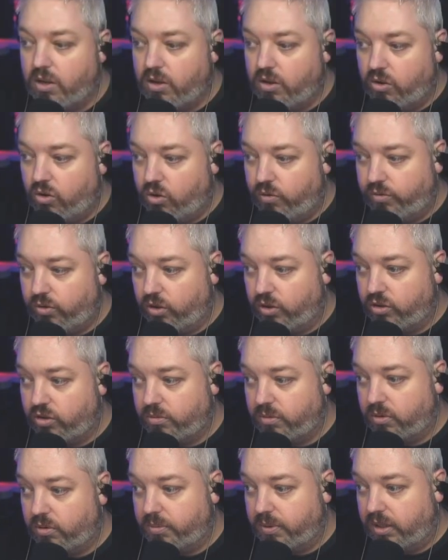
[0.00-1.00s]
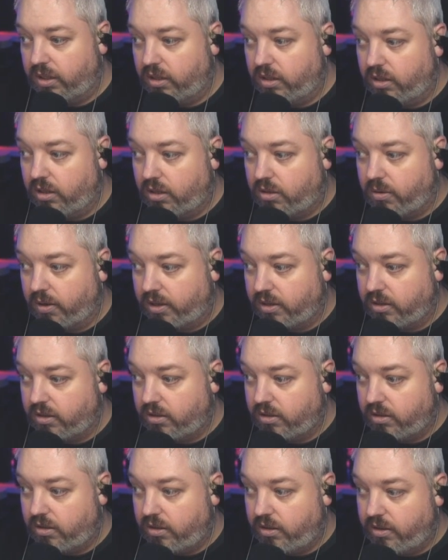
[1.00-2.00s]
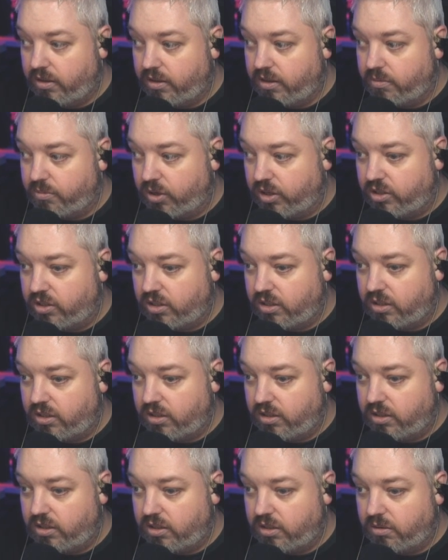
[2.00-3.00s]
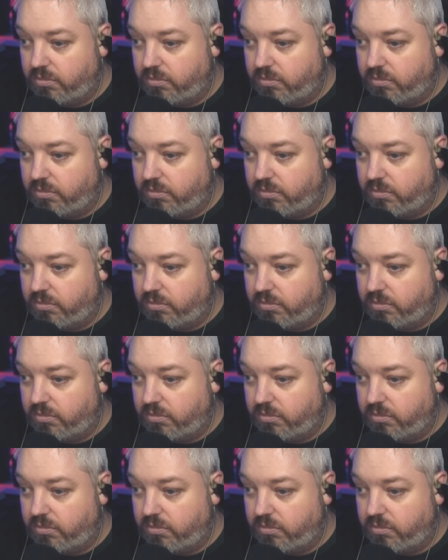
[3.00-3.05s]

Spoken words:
Hopefully launcher will be quicker than the bridges,